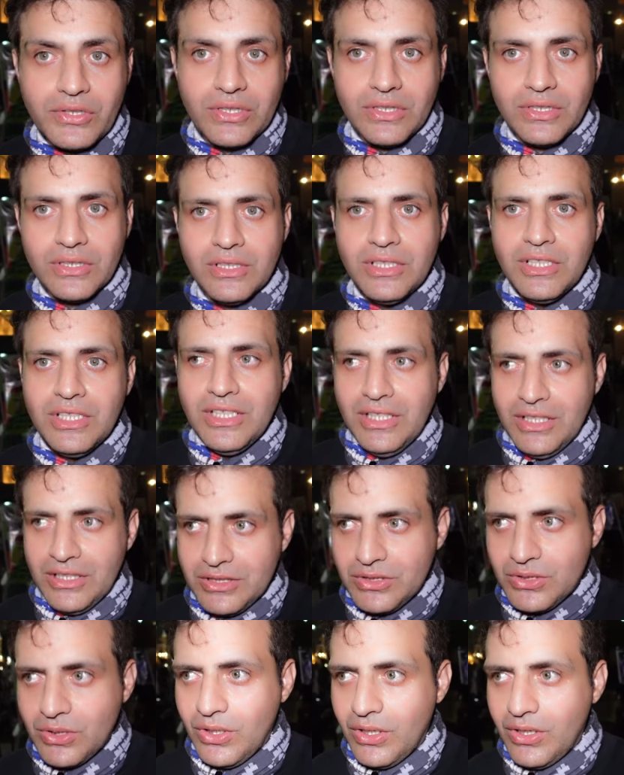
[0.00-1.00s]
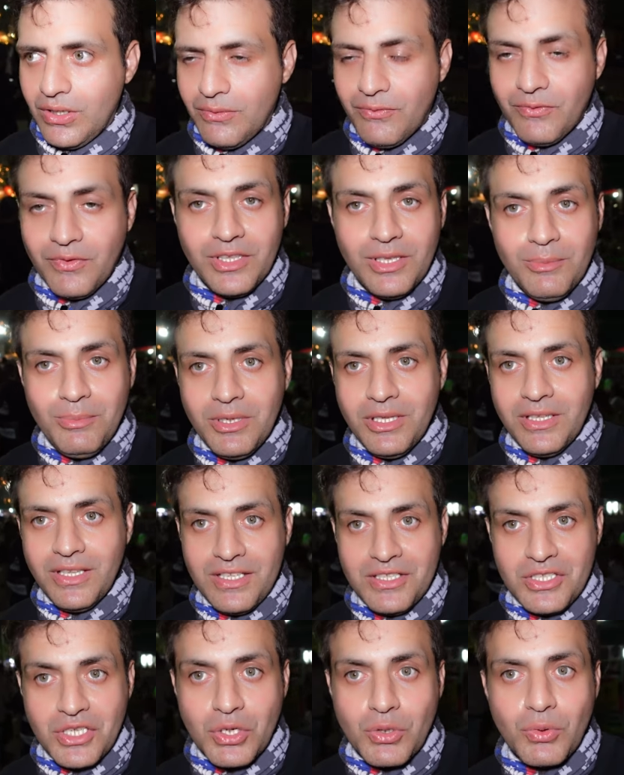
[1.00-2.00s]
to you. So Philippines
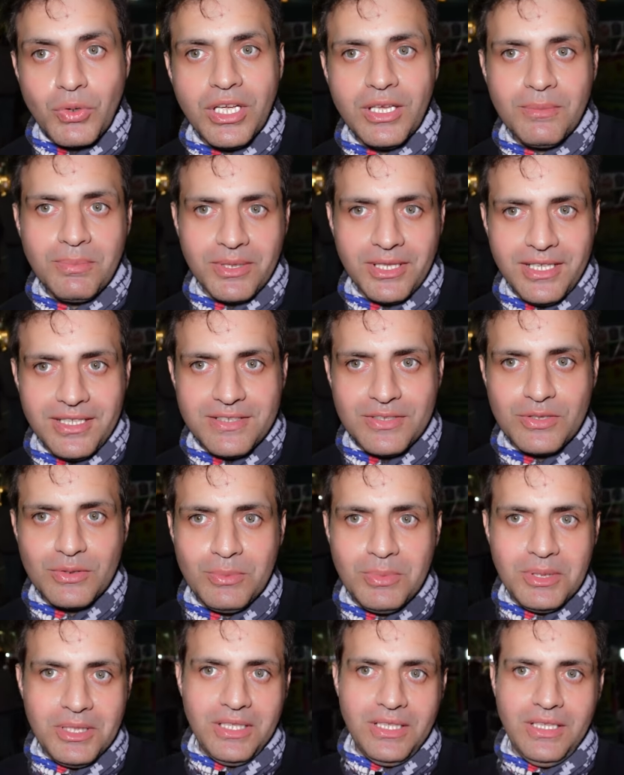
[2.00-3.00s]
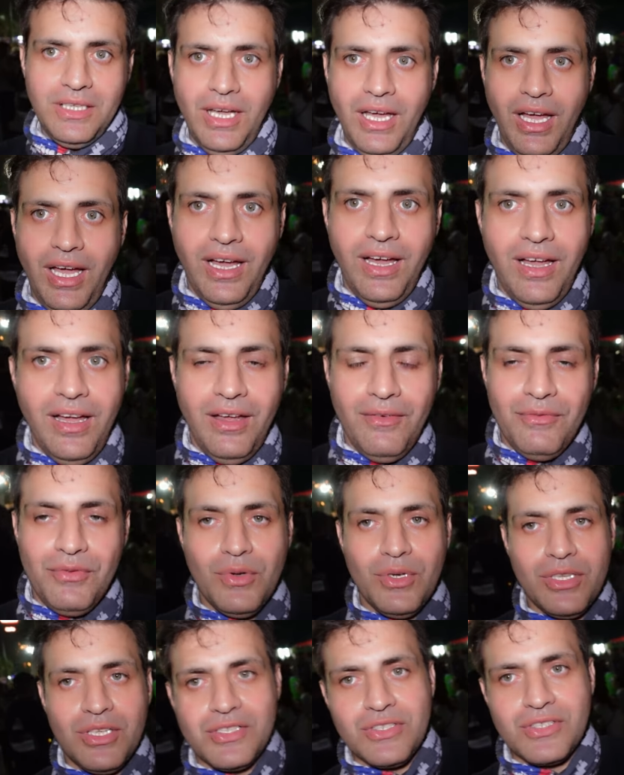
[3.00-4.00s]
is a great place to be. If
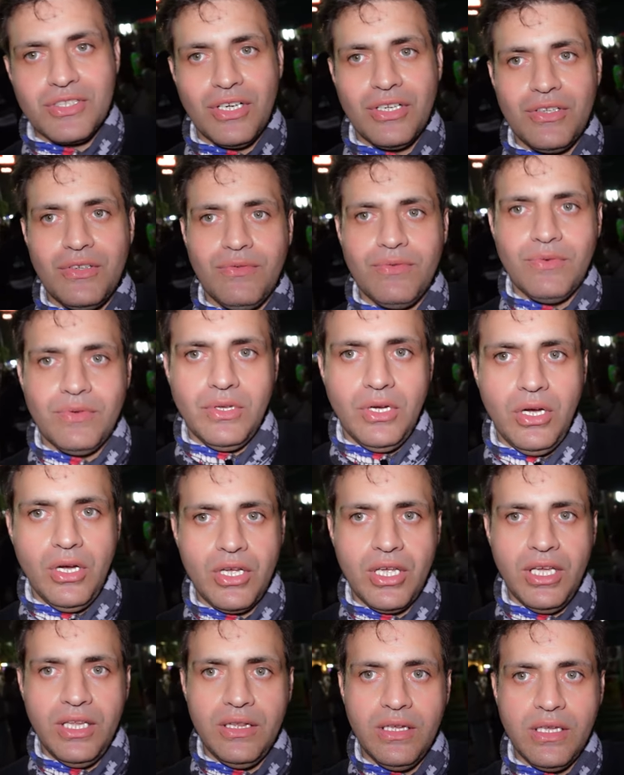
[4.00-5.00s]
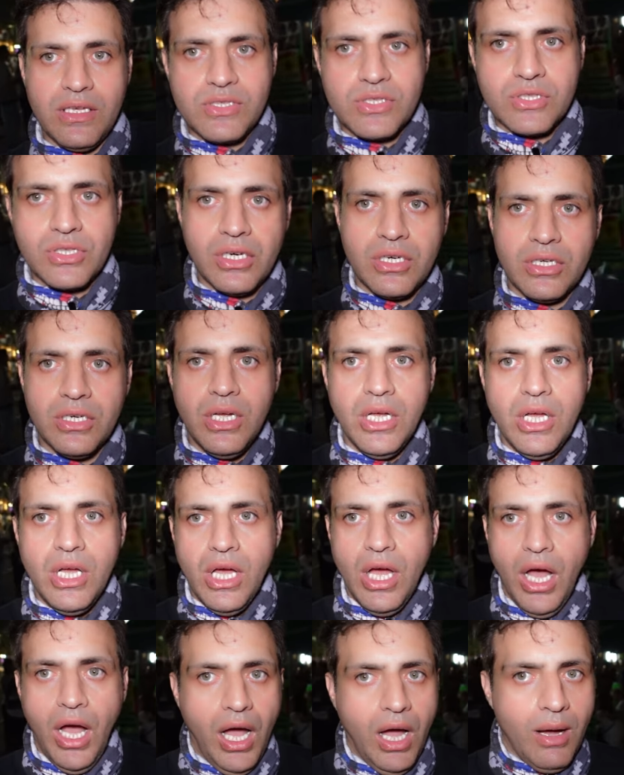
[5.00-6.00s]
you want to start your vlog and start
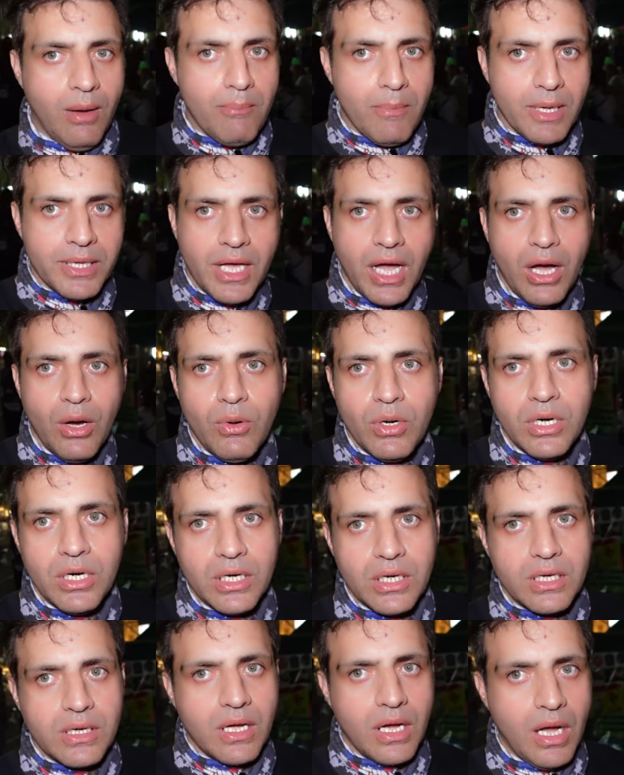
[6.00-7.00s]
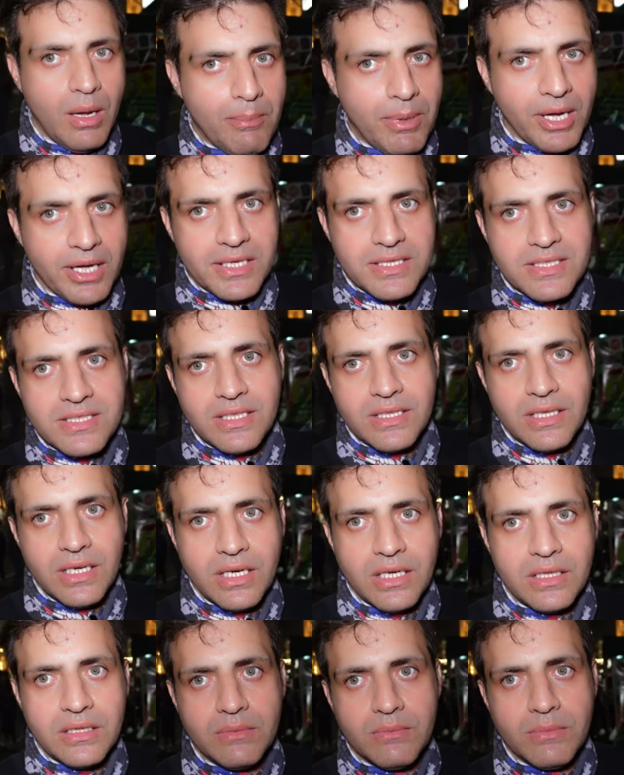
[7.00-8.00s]
Manaoag,
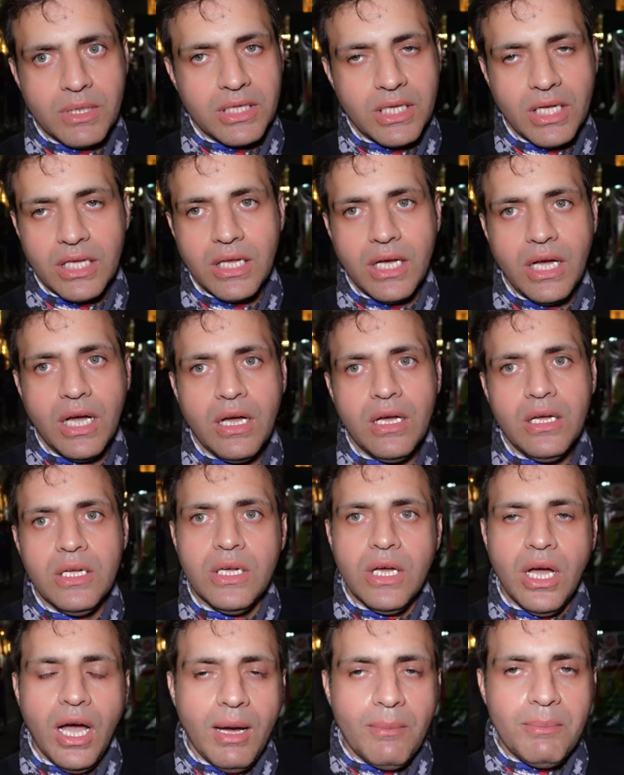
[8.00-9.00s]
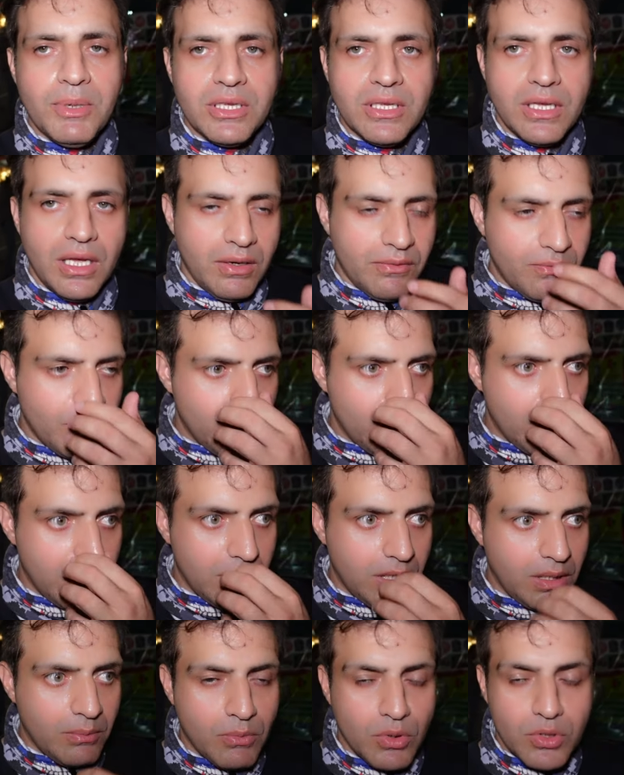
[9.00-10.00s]
Pangasinan, Manila. I've been
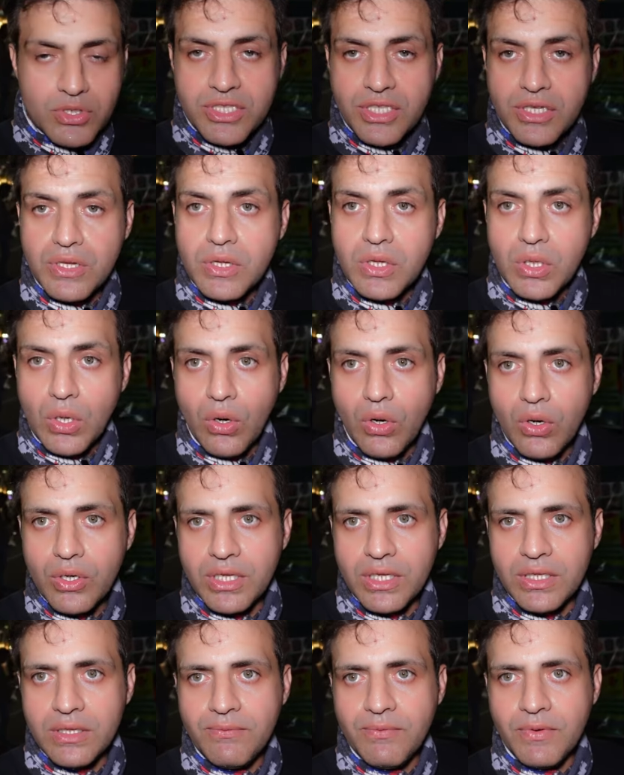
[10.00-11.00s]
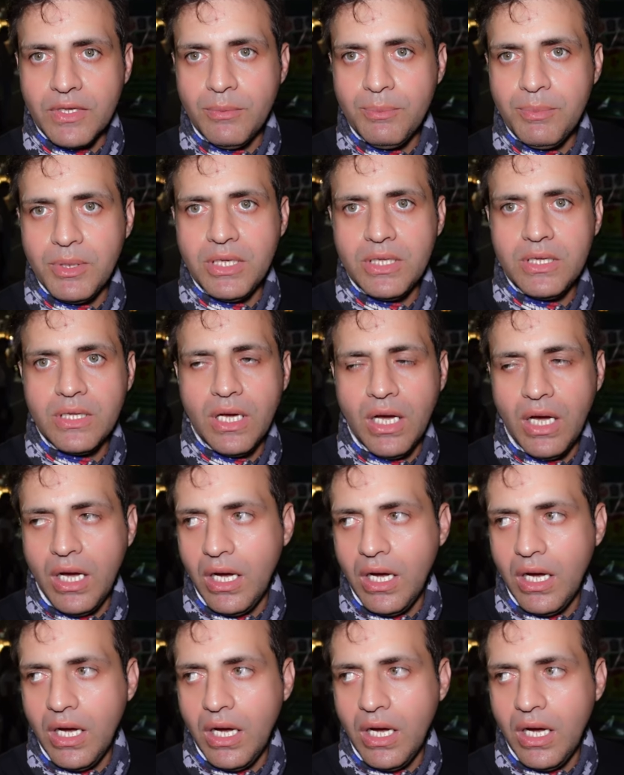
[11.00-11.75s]
everywhere, mostly northern Philippines.